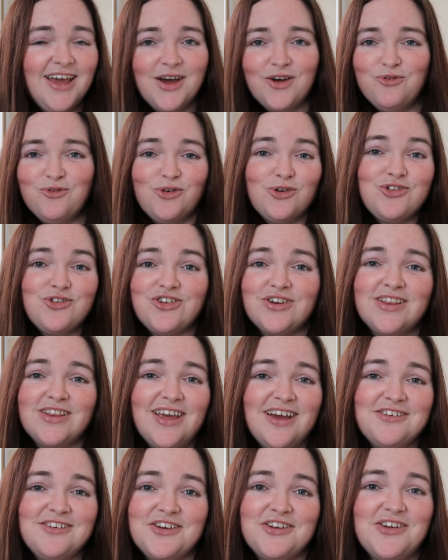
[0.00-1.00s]

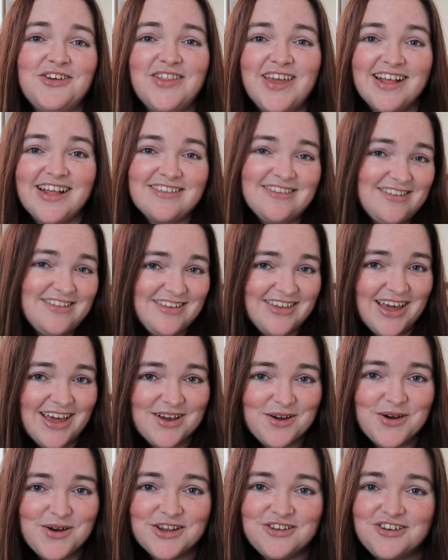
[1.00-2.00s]
Unfortunately, I don't know the answer to
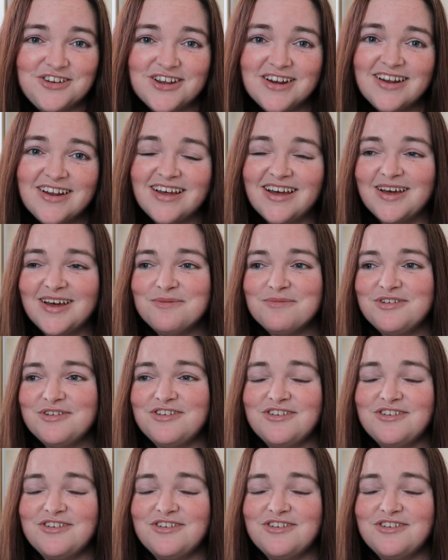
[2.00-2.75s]
that question.